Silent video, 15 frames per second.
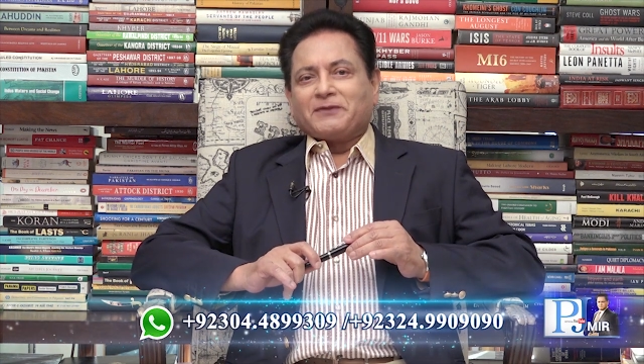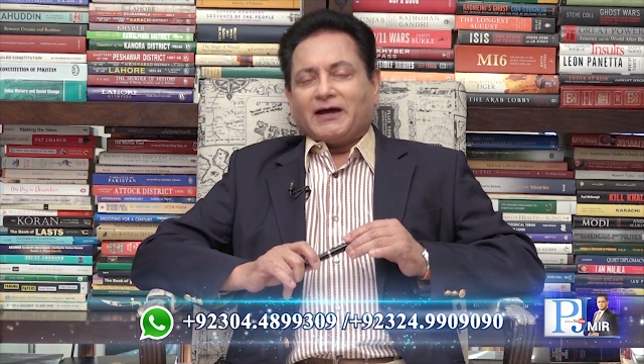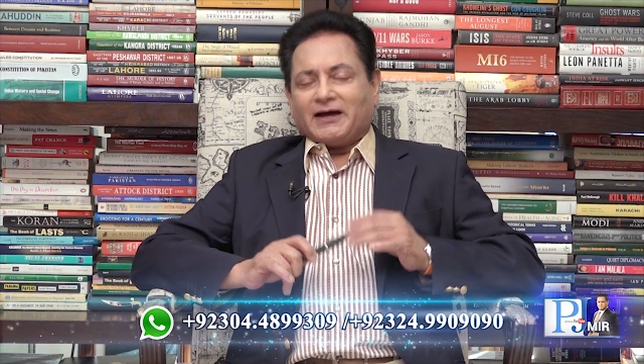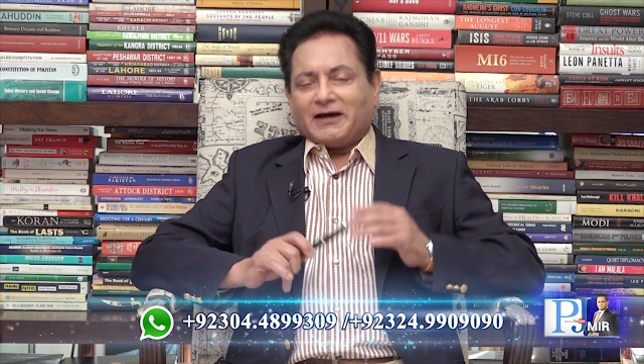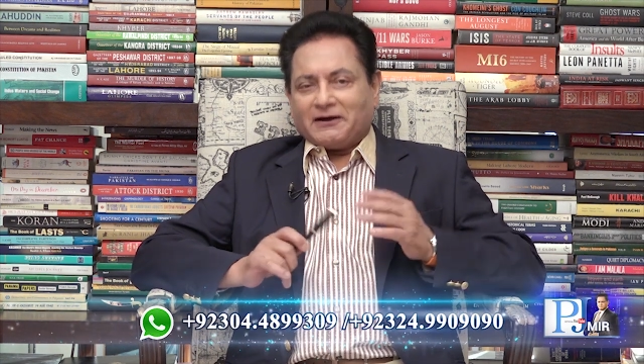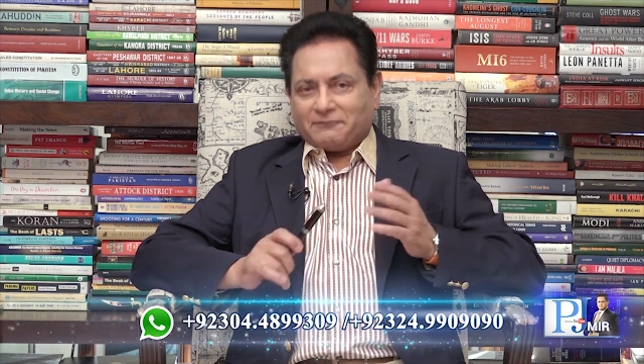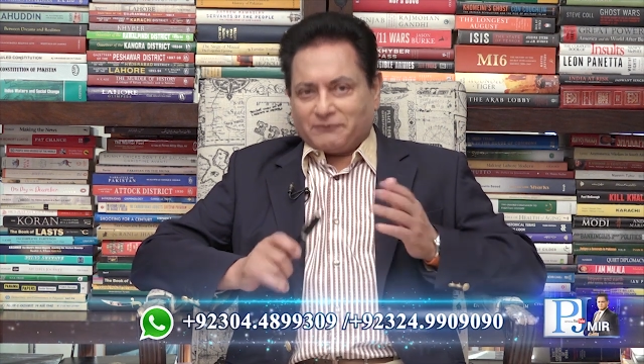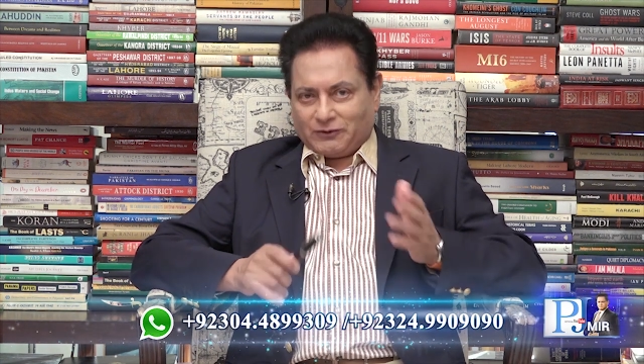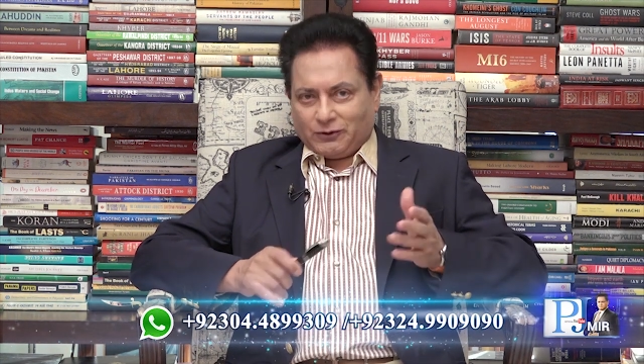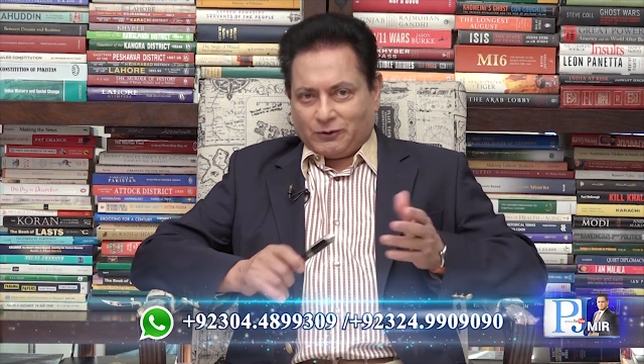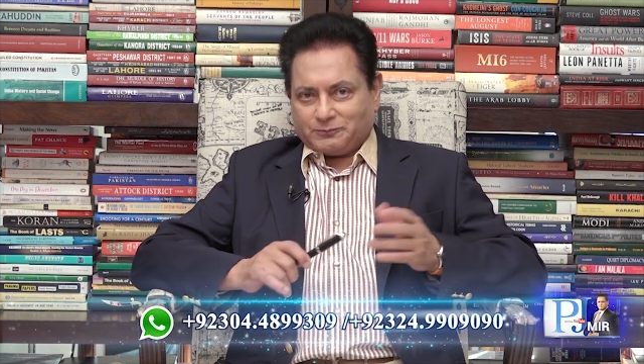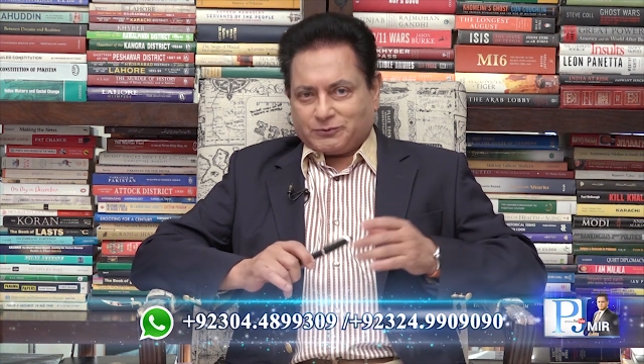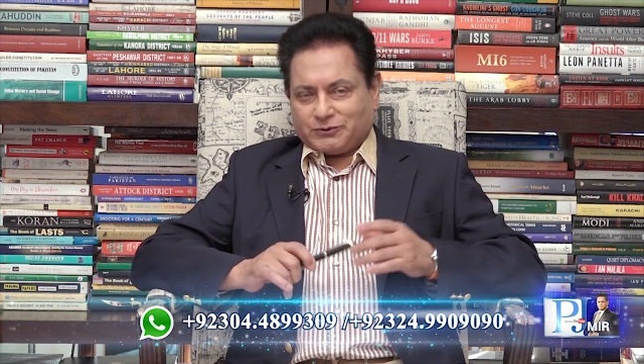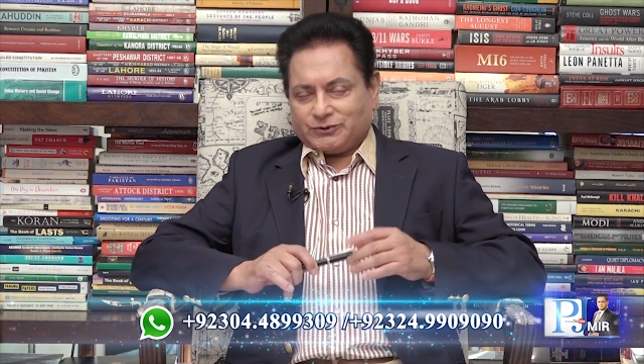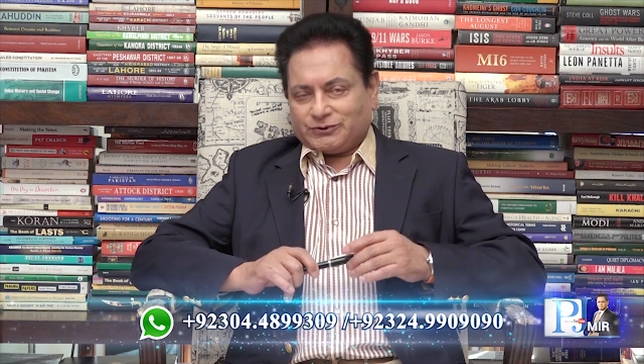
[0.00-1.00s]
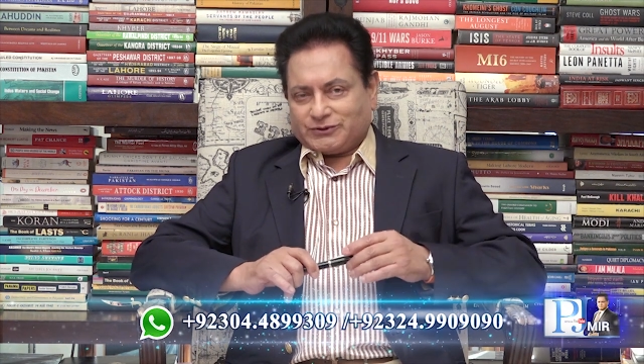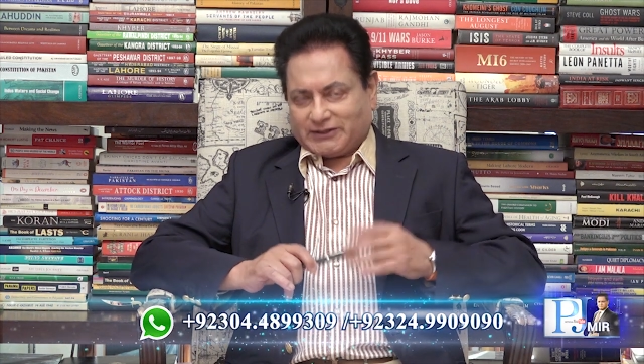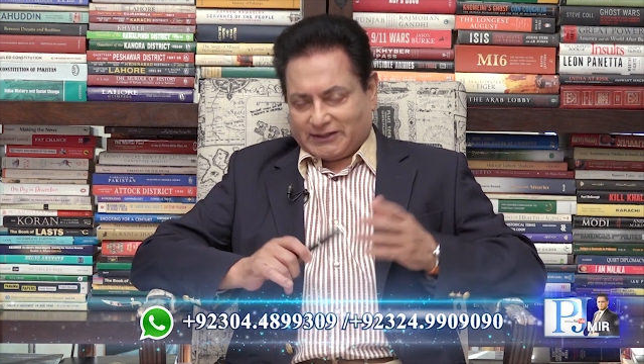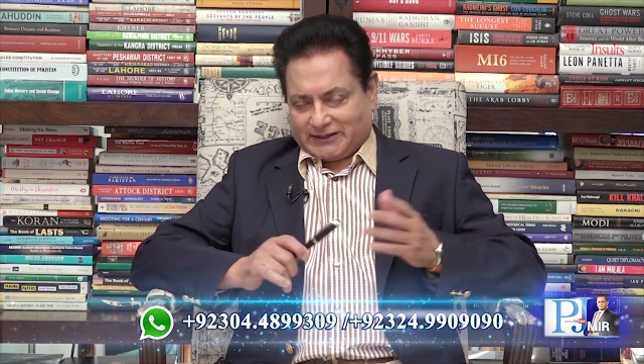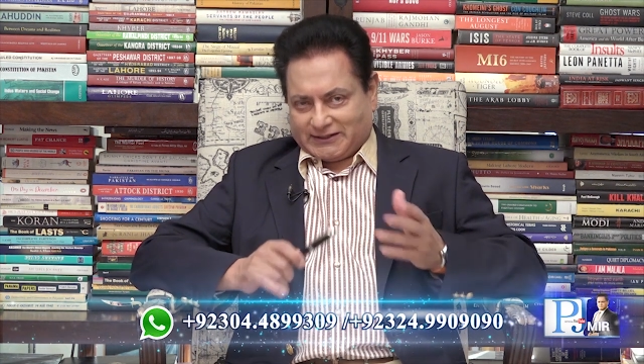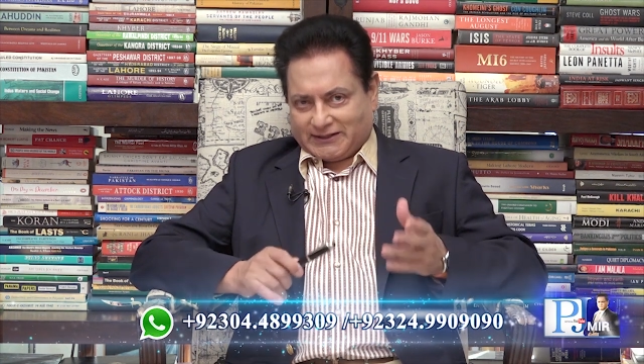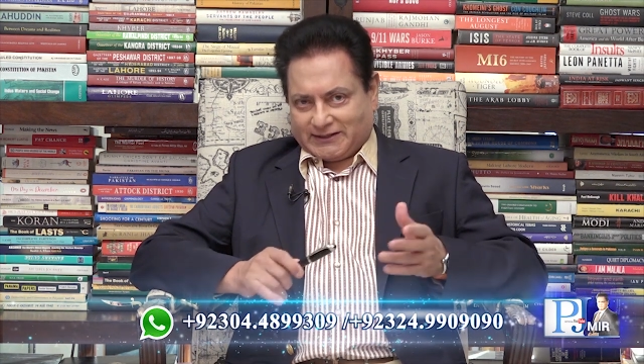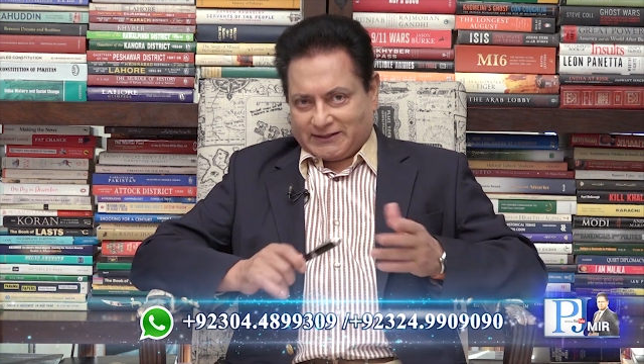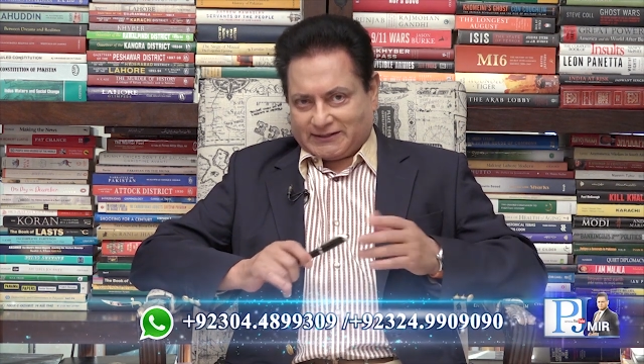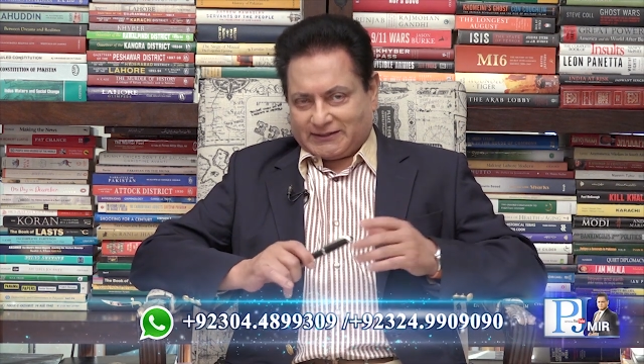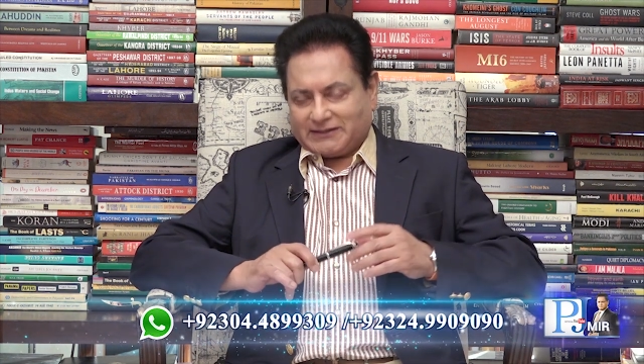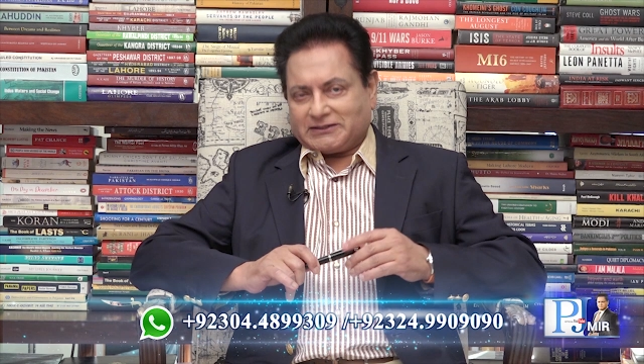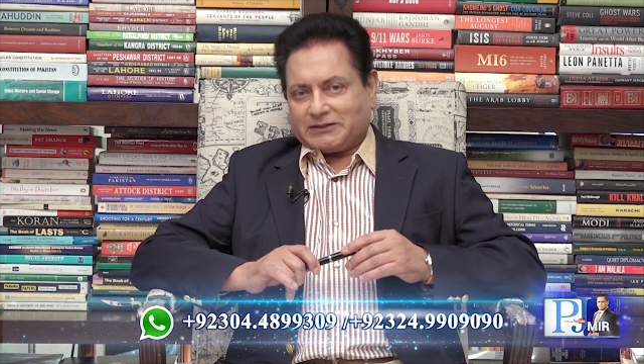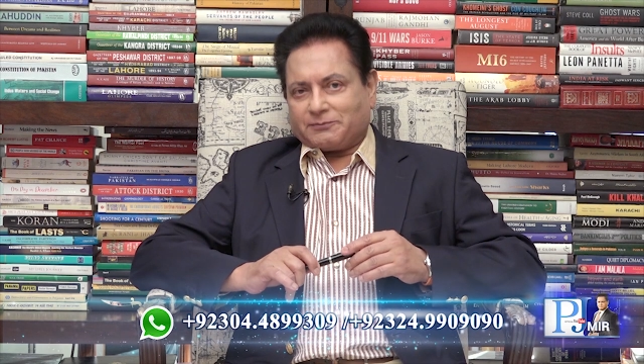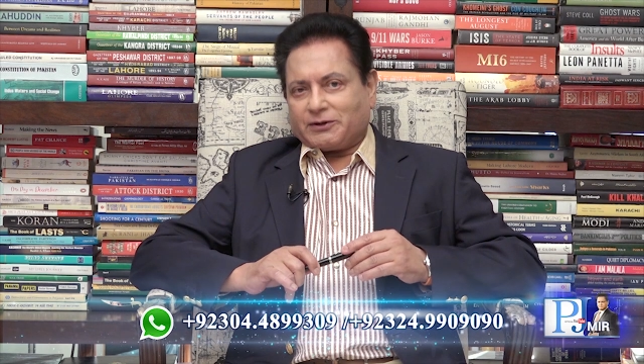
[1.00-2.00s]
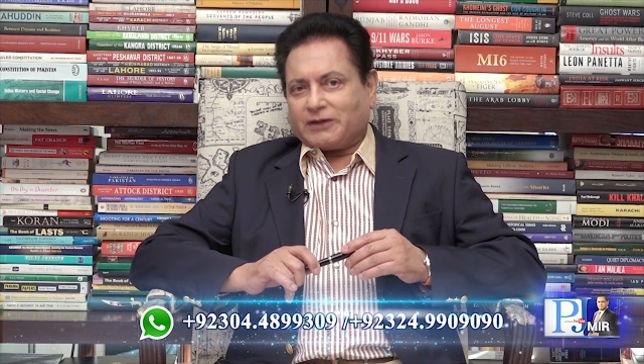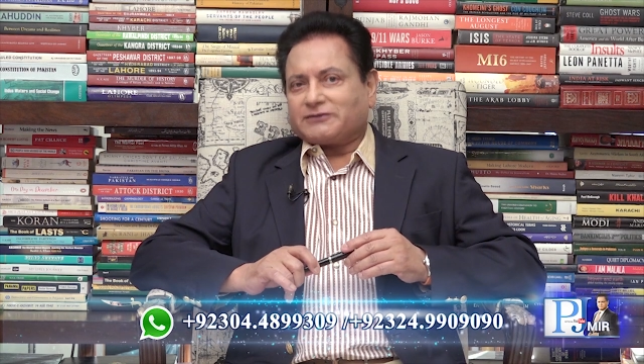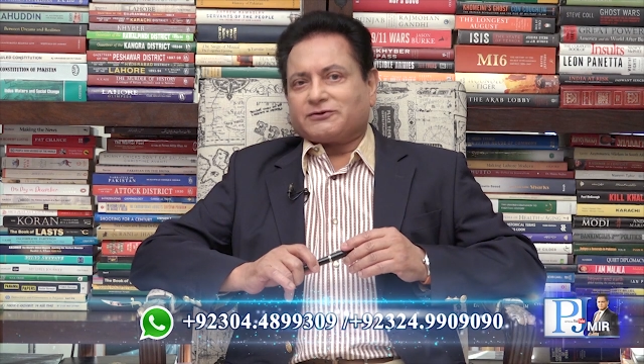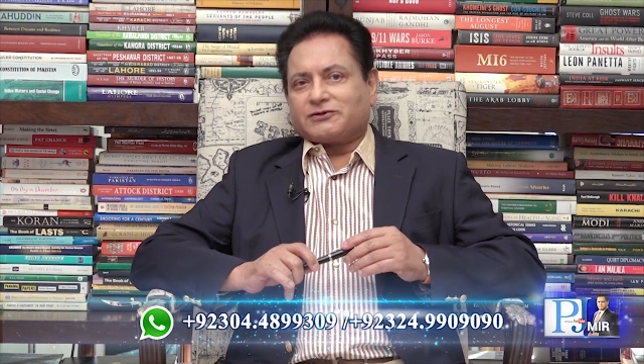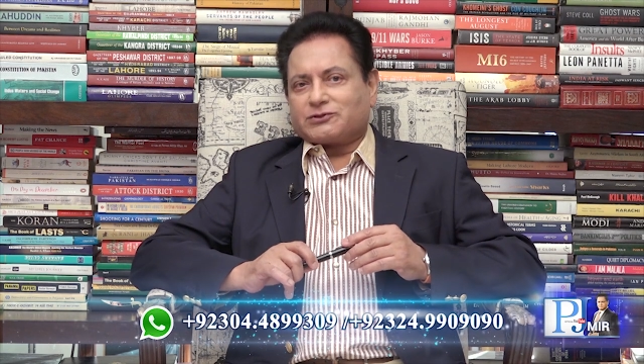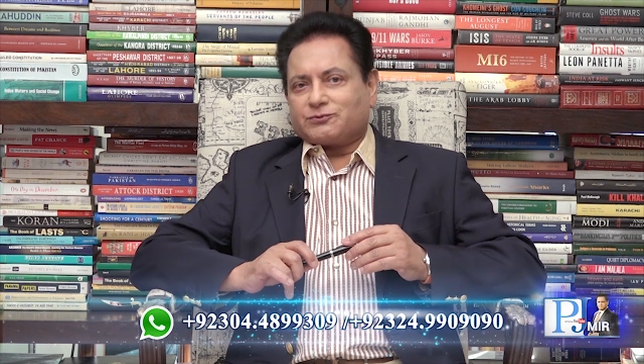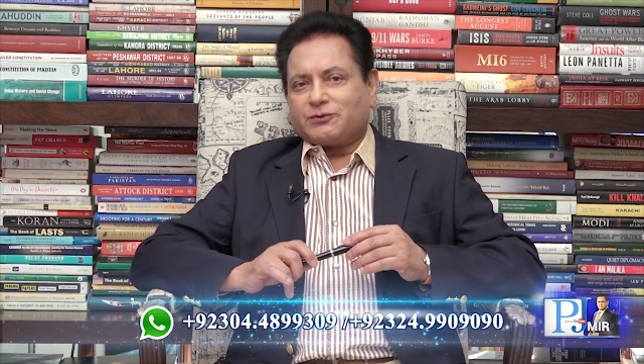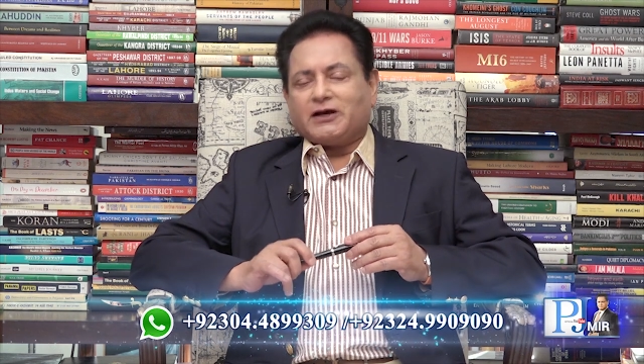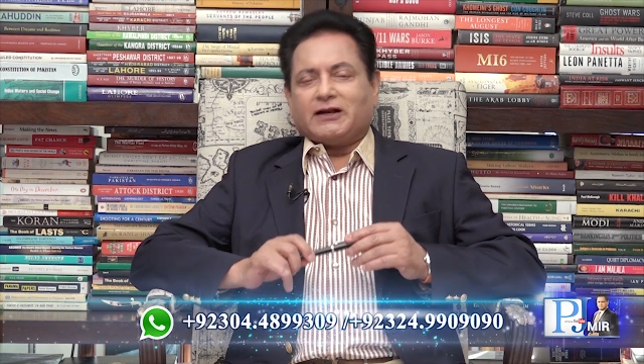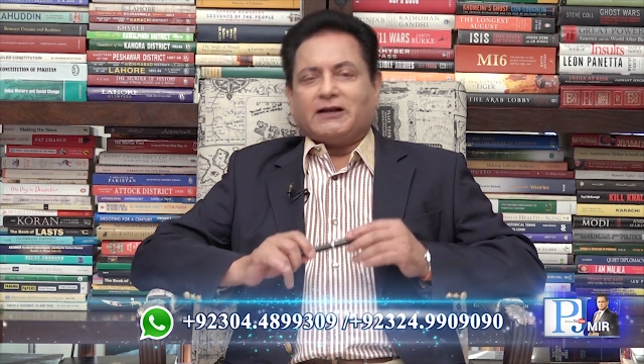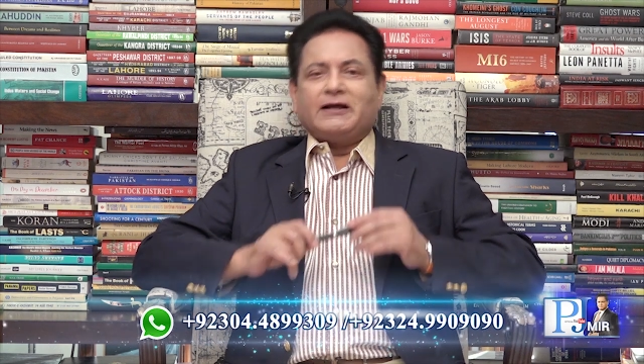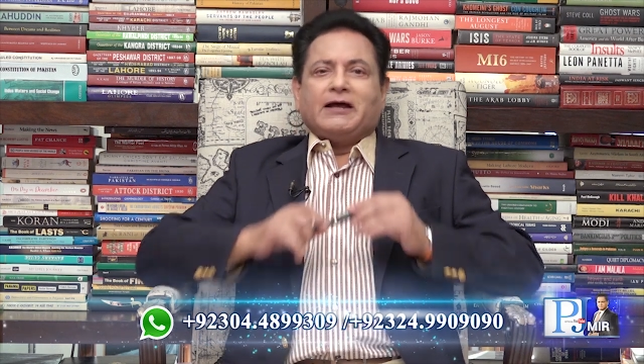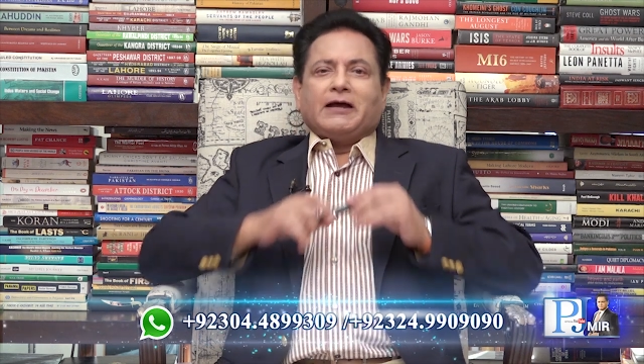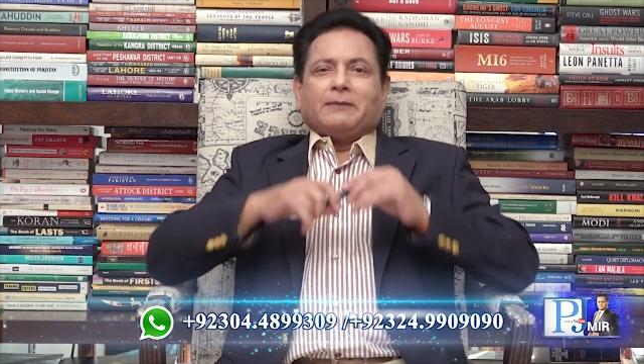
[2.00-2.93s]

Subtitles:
We'll hope to get her brother as well.